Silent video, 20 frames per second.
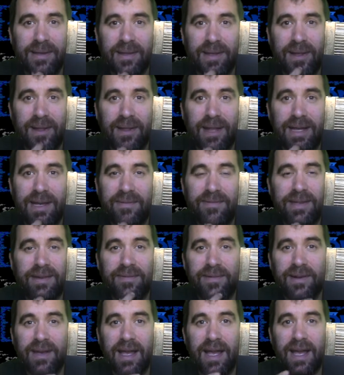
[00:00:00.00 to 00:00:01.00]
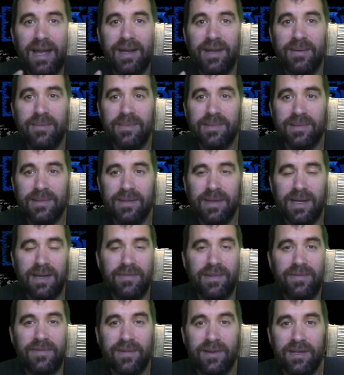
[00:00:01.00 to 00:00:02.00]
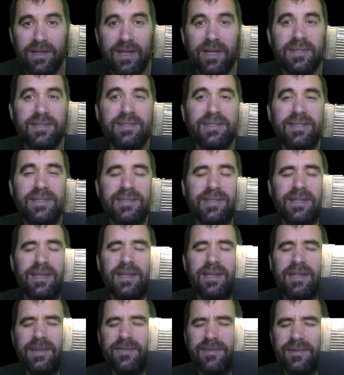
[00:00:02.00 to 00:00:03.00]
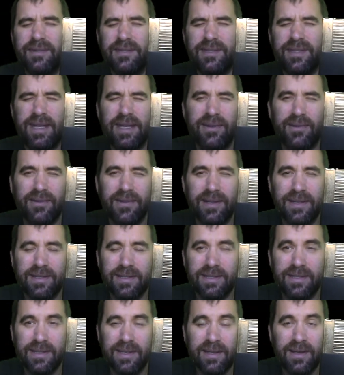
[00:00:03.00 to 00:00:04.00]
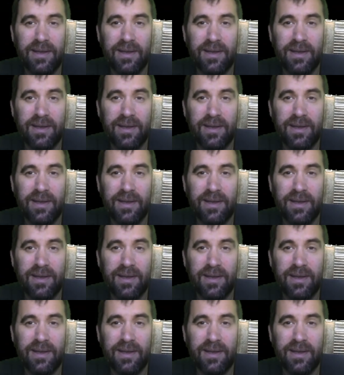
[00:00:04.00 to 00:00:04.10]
A lot of different items, a lot of different dungeons, a lot of different secrets.